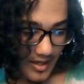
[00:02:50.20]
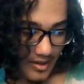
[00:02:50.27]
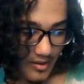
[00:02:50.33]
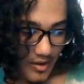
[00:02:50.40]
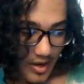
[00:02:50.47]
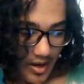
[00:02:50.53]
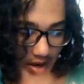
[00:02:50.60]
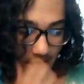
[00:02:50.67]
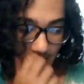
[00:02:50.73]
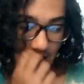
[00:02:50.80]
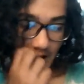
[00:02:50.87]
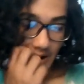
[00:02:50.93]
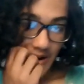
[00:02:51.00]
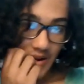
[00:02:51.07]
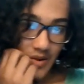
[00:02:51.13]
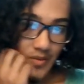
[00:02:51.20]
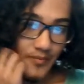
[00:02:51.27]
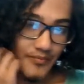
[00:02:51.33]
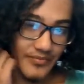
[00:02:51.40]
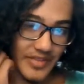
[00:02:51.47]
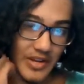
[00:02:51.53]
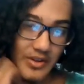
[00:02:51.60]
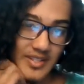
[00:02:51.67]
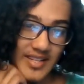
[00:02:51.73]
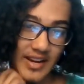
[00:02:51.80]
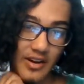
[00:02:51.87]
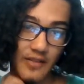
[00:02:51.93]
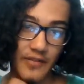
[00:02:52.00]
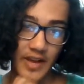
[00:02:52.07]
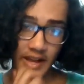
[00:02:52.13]
They were
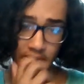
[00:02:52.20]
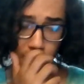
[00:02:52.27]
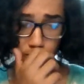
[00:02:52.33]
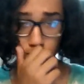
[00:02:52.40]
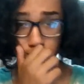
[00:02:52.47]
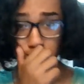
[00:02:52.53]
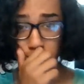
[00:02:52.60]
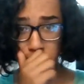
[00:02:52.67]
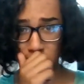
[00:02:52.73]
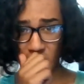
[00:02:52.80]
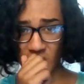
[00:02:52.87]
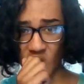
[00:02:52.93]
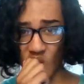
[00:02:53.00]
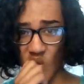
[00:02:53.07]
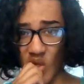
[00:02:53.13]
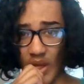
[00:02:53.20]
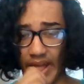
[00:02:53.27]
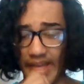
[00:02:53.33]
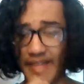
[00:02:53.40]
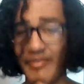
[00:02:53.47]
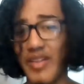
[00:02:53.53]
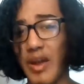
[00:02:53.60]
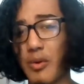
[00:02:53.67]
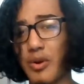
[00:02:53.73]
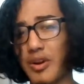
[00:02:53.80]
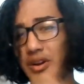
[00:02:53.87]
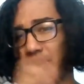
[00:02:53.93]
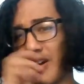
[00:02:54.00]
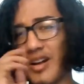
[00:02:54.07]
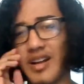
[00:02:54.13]
terrified, and they
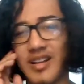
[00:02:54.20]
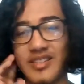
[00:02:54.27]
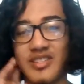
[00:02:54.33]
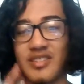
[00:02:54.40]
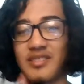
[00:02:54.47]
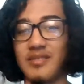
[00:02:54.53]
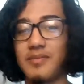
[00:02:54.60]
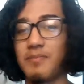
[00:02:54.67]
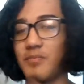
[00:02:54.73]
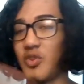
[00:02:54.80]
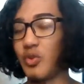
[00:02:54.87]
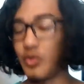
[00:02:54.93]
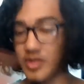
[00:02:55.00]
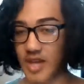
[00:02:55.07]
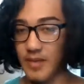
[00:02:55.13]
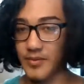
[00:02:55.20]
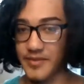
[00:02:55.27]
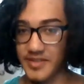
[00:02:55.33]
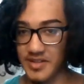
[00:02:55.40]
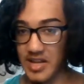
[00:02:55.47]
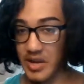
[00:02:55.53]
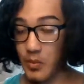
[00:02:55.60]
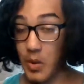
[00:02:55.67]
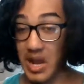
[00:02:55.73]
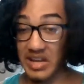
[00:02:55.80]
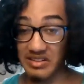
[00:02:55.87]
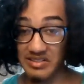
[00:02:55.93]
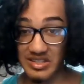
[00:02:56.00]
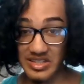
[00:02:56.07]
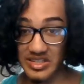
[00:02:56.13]
were just Usopp was like, "Why
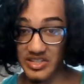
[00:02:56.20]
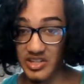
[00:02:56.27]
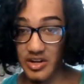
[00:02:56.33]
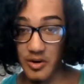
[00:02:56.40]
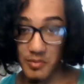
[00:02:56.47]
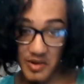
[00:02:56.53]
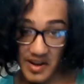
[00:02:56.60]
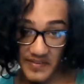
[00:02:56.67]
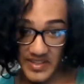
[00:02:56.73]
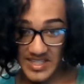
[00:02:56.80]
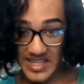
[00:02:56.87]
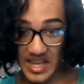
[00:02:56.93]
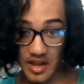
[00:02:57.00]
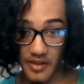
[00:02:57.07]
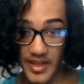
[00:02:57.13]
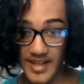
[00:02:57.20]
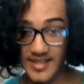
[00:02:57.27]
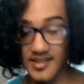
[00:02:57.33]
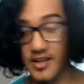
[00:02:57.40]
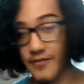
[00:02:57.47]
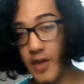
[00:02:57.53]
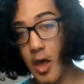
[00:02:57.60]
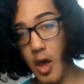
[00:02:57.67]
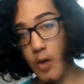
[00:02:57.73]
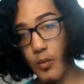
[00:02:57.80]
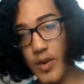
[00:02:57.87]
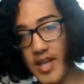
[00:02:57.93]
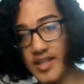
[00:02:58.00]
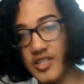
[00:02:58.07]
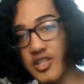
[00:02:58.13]
did Shinobu have to say all that stuff?"
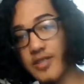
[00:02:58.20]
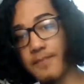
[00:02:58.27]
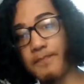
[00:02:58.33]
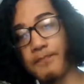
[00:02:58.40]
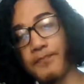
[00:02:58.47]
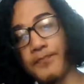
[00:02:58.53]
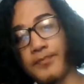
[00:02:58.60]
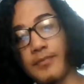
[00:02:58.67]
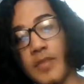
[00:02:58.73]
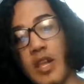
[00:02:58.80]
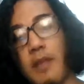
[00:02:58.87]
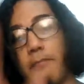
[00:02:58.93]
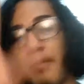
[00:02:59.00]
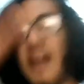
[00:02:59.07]
Which begs the